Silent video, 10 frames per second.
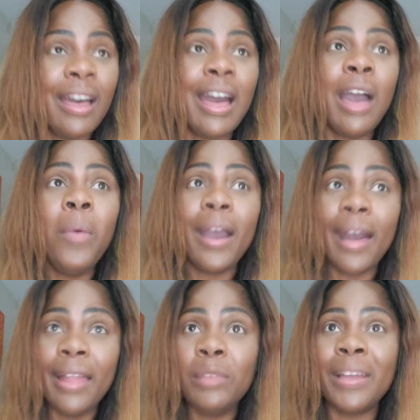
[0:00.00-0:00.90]
I would
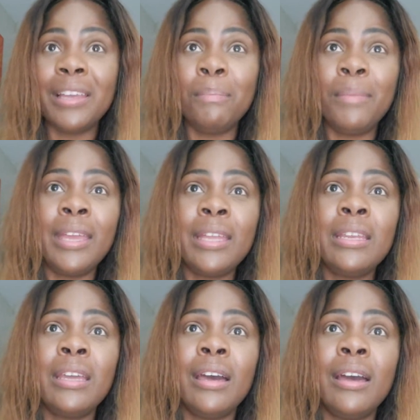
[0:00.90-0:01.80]
highly
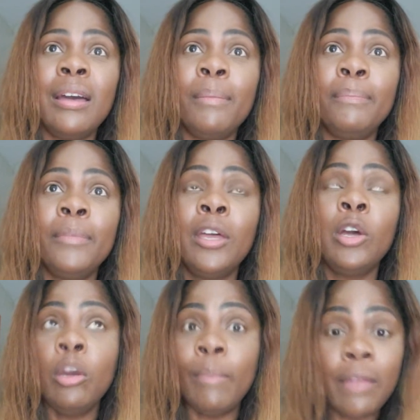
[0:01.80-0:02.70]
recommend
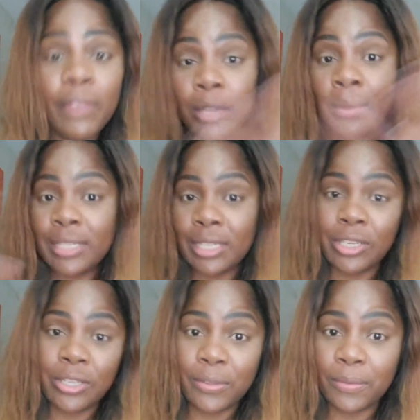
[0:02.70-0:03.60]
whomever you listen
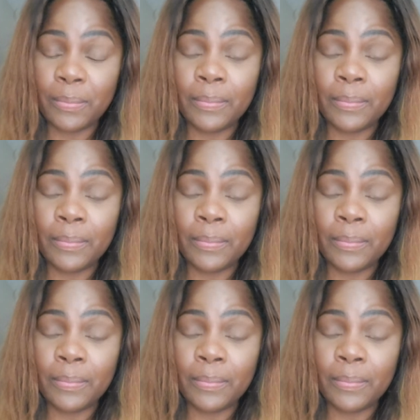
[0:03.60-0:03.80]
to,